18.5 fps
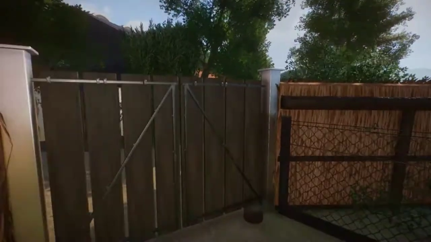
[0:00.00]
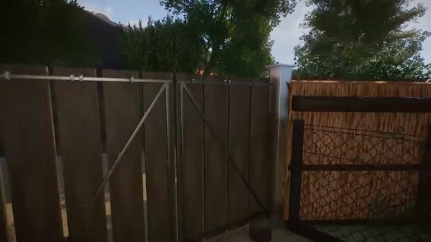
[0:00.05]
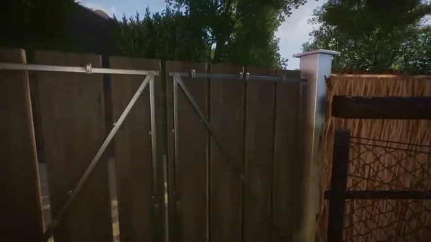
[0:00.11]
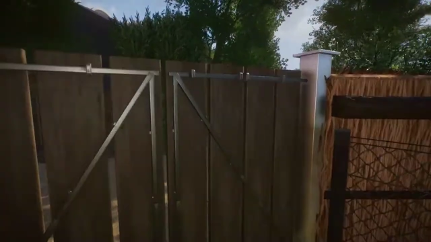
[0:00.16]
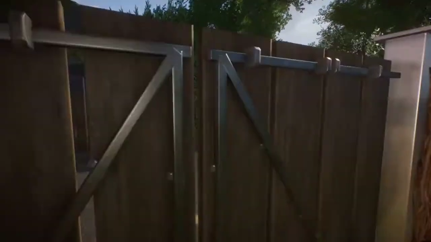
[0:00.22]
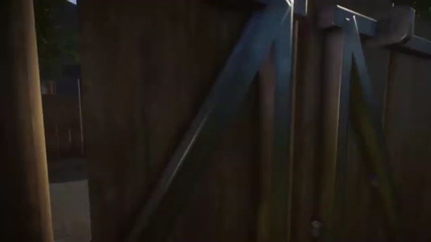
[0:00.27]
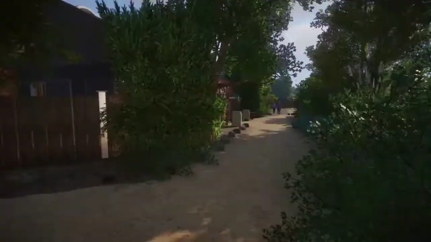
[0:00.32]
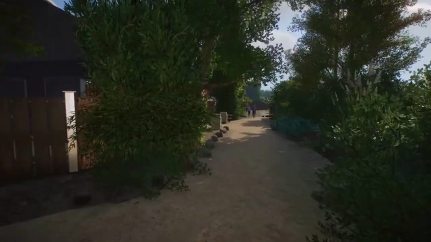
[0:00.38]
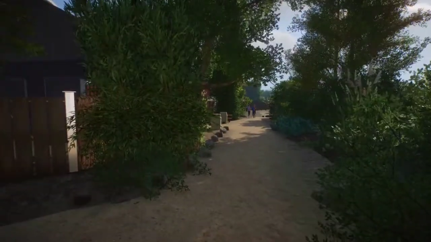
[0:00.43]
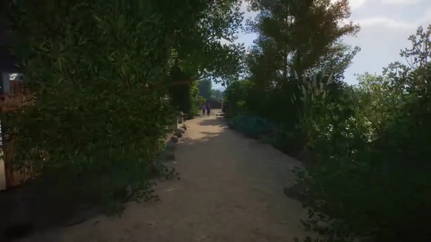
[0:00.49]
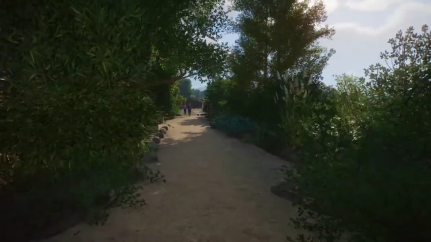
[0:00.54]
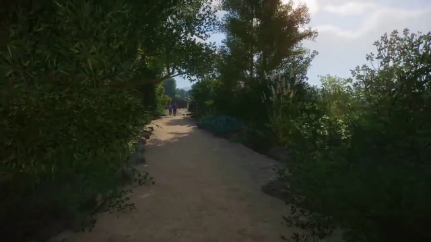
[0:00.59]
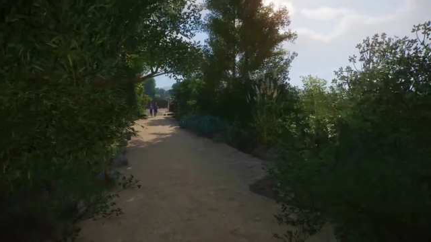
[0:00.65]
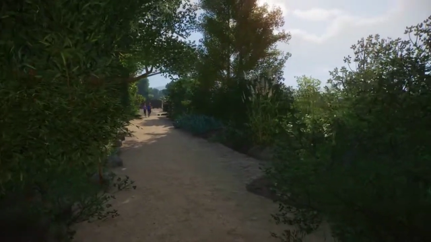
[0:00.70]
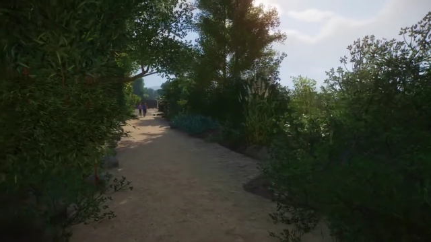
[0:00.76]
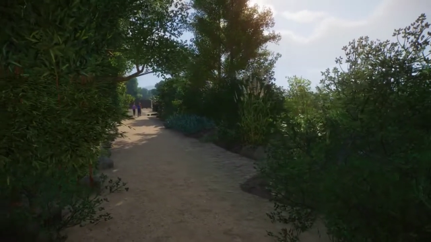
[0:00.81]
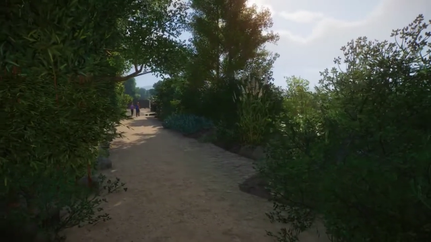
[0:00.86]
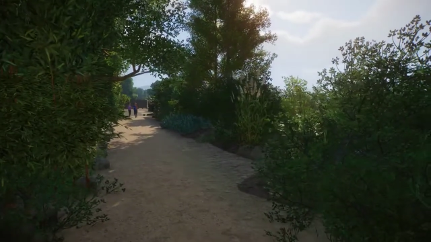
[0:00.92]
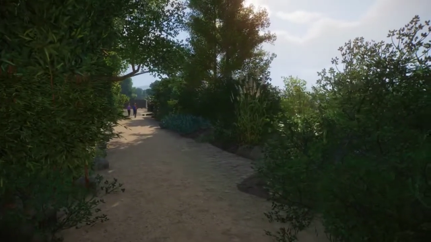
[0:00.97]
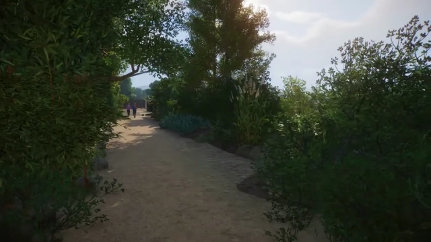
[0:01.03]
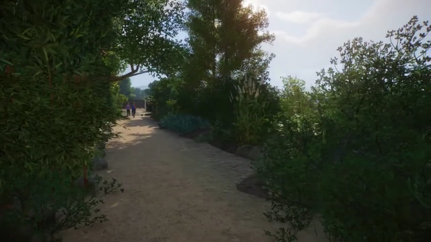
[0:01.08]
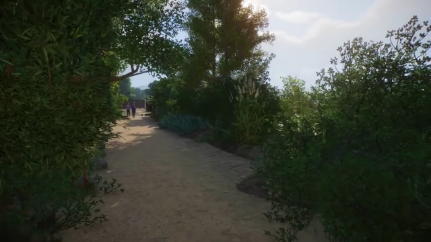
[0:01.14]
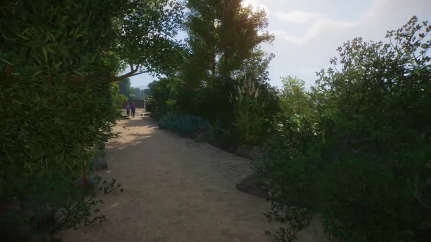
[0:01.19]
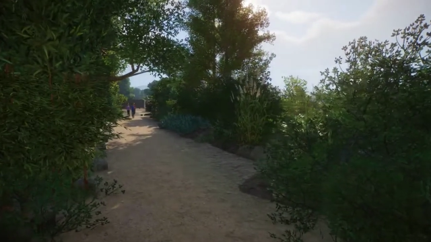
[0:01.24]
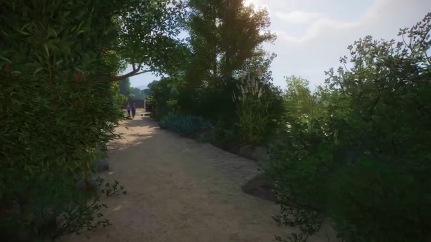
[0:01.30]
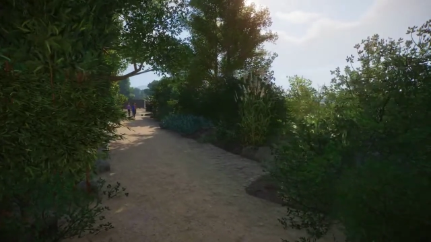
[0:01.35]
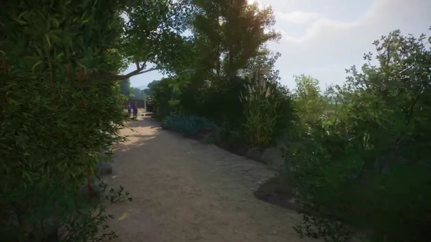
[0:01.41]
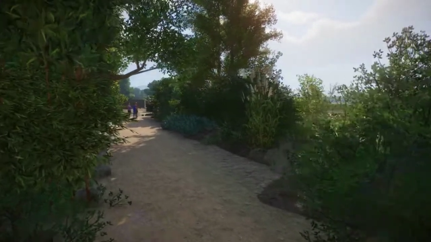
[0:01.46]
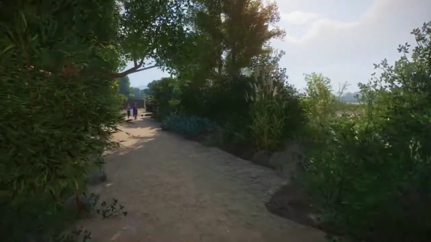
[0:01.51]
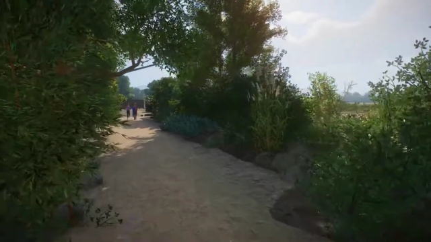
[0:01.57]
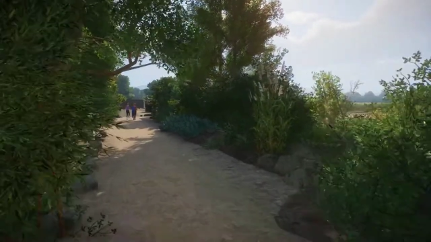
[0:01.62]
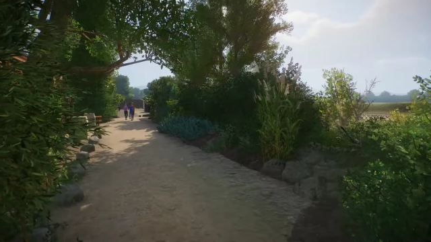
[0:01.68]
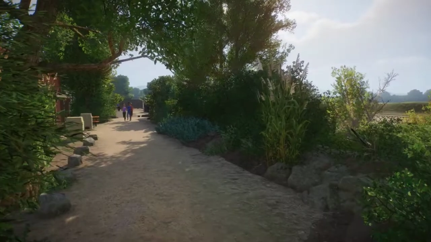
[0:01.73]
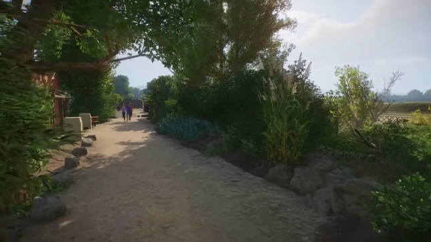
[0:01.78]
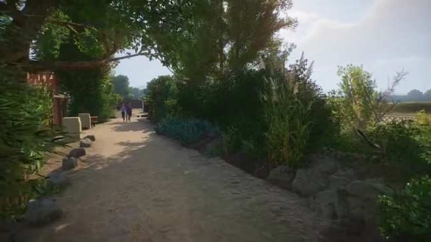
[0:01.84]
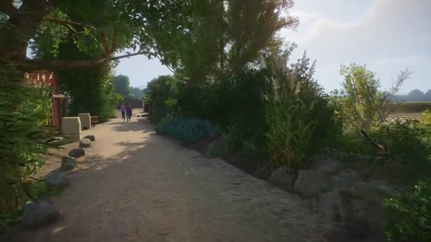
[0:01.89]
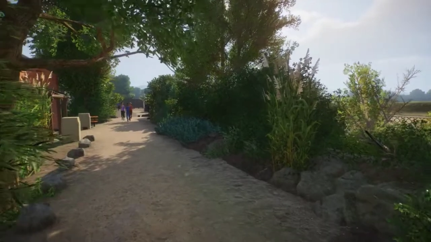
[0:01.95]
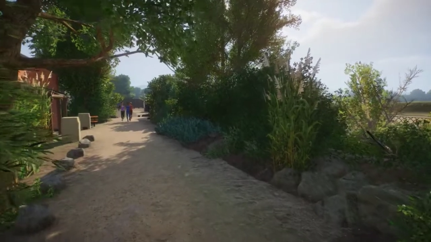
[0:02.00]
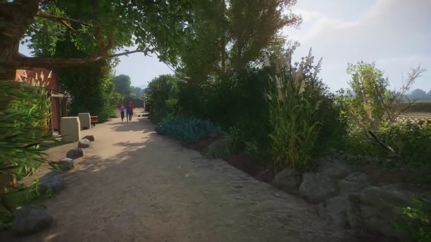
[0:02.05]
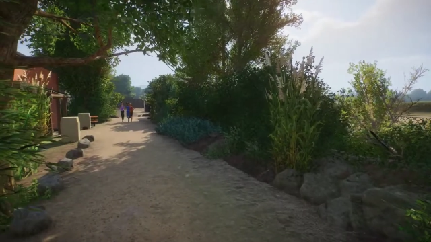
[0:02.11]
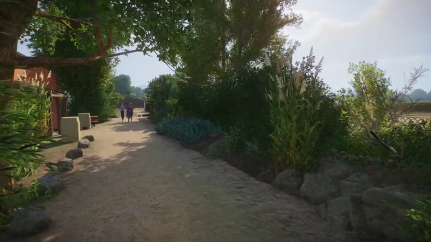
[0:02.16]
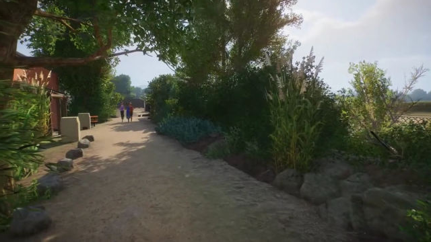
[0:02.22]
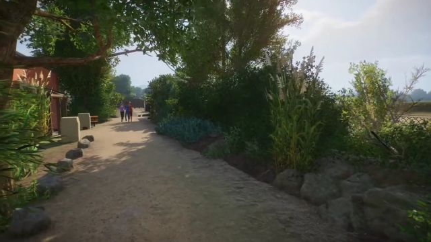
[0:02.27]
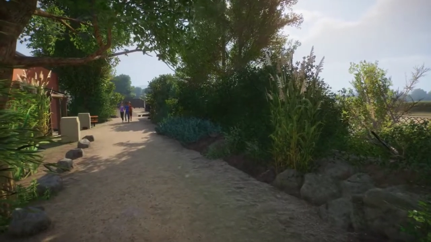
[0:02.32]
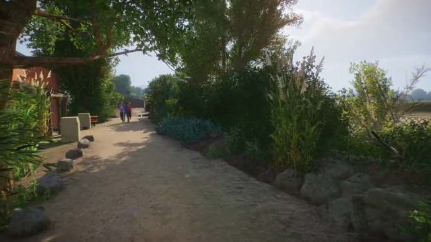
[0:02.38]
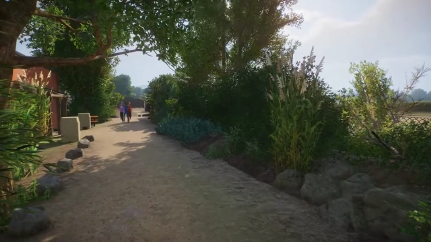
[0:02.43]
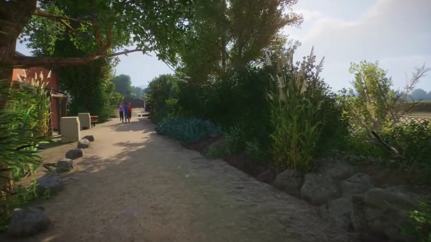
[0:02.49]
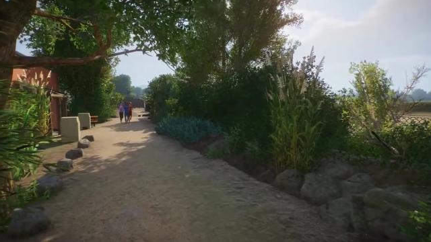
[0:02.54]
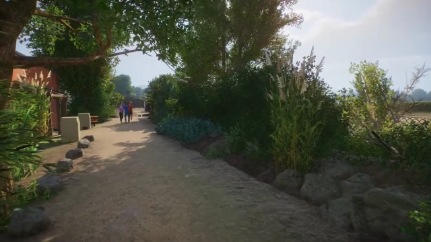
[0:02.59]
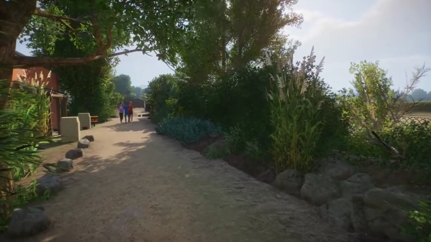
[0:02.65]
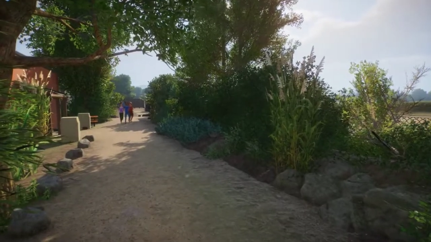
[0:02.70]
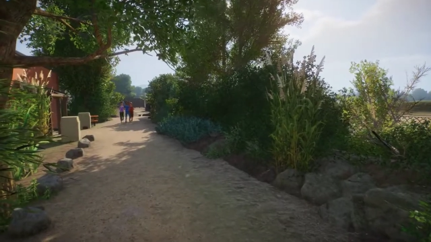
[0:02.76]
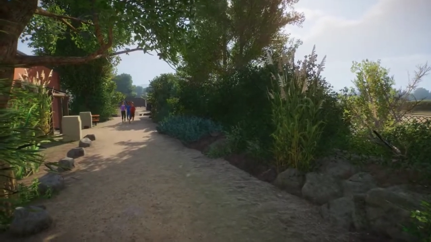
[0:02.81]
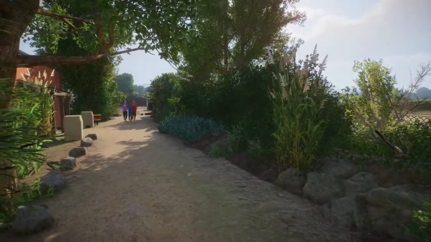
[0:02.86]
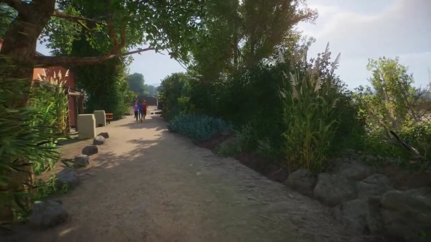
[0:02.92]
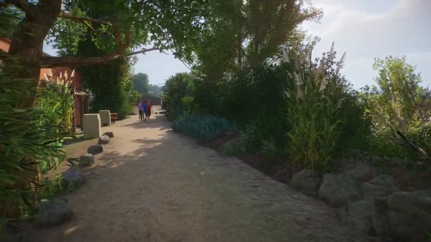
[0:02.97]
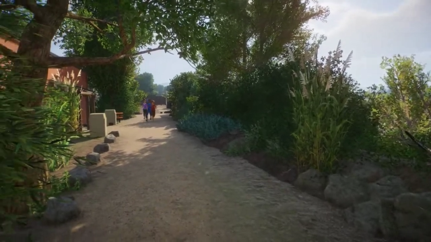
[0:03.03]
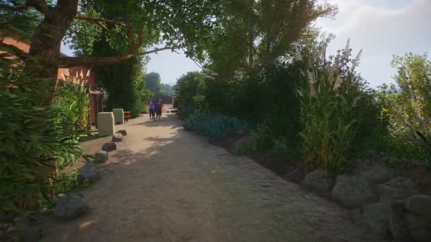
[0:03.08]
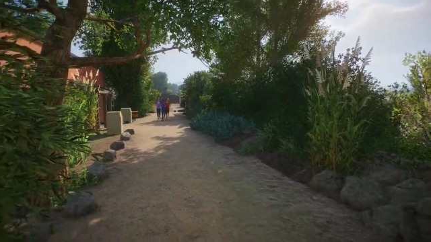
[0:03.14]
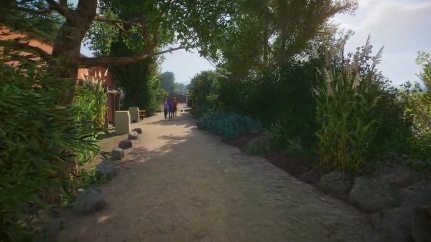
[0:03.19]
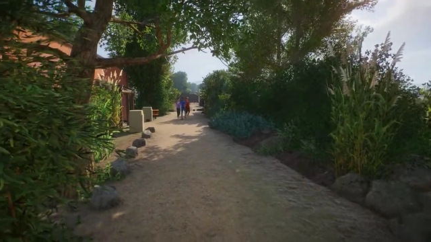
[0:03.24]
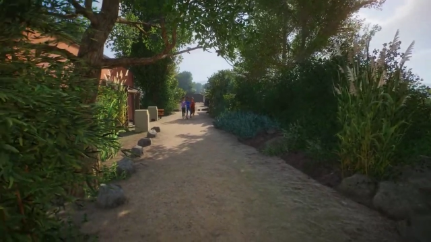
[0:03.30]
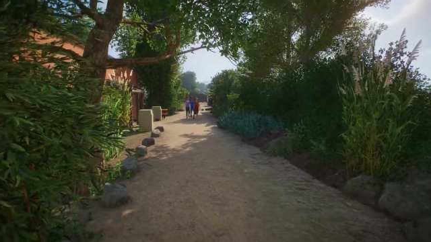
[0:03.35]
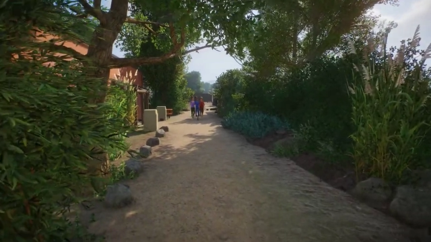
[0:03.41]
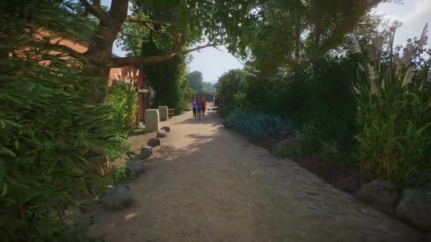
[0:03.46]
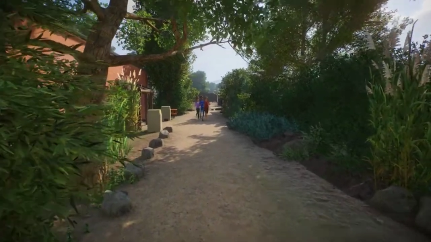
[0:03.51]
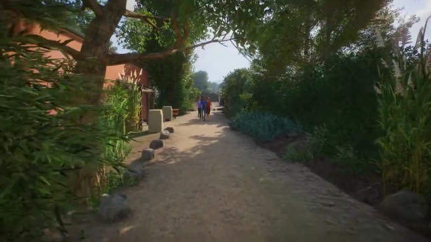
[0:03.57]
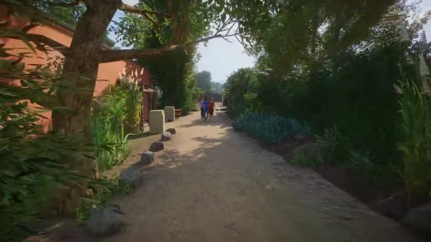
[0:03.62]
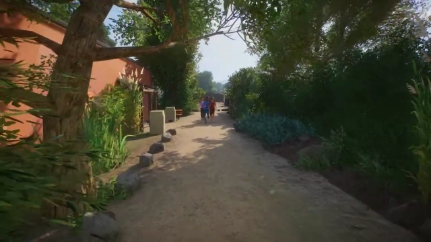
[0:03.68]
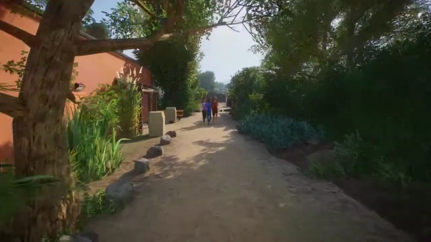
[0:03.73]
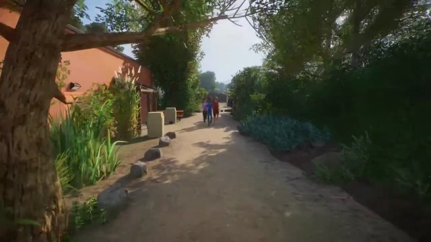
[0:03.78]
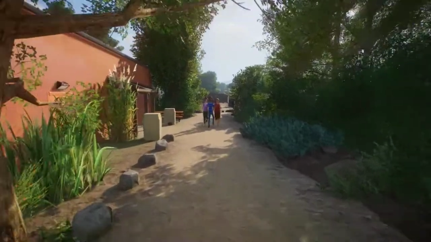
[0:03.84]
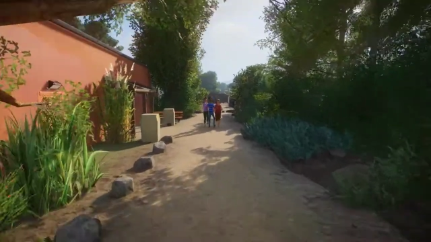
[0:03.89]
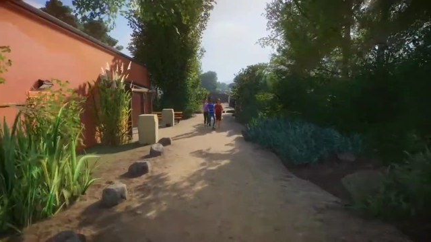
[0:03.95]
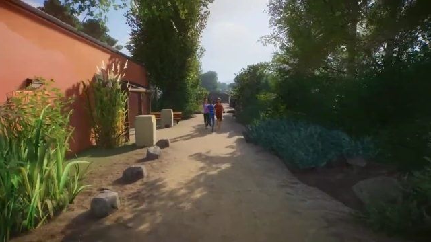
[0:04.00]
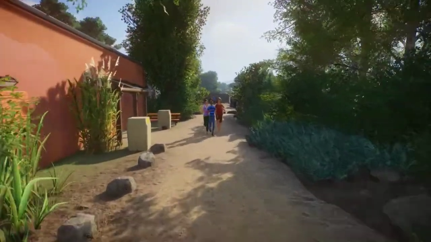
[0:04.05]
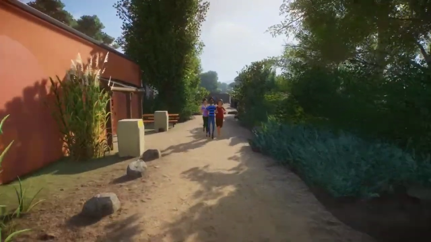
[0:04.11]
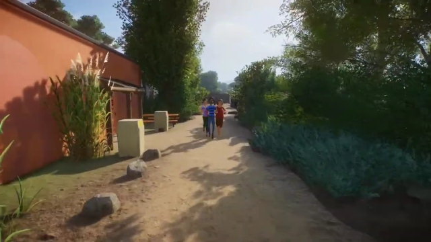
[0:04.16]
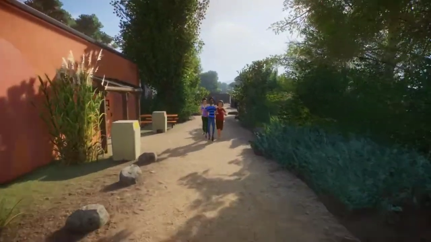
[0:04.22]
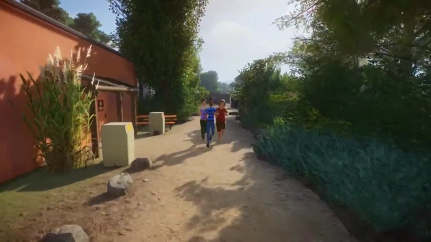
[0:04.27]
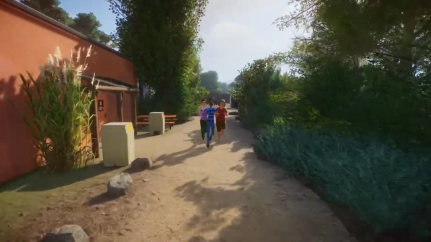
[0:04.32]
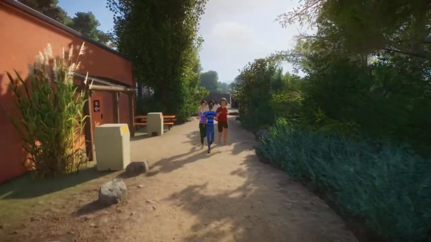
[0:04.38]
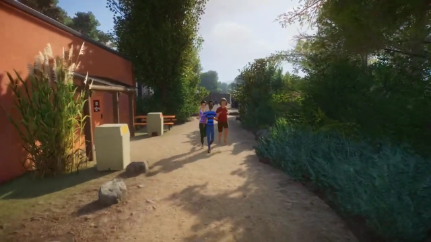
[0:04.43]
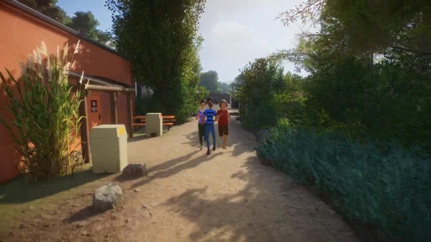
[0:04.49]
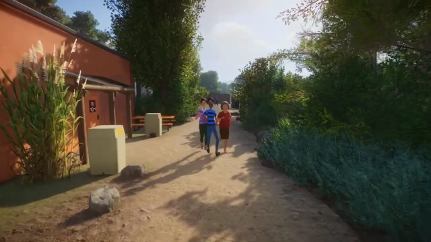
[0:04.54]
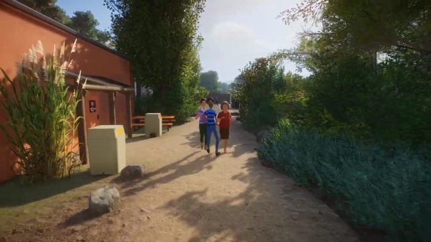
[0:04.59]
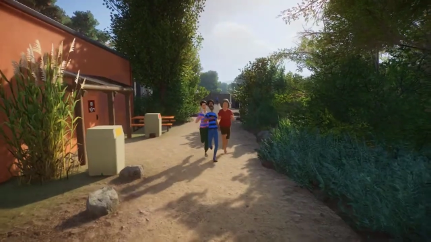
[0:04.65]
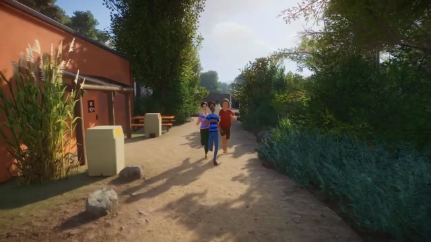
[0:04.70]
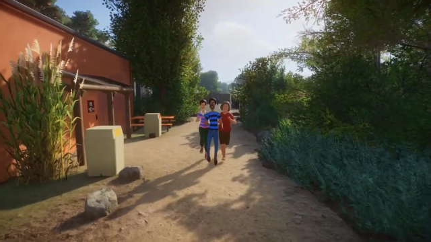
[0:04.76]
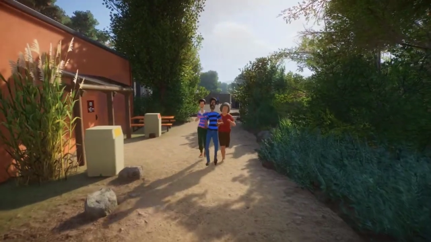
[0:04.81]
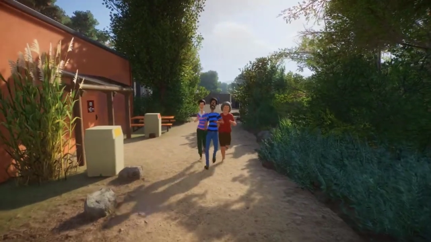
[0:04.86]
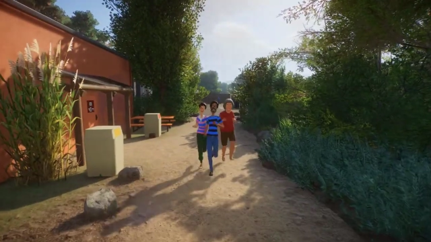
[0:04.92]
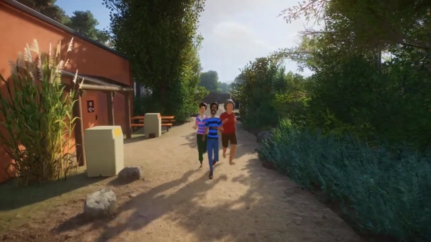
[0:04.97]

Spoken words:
Nobody's mouth can be seen.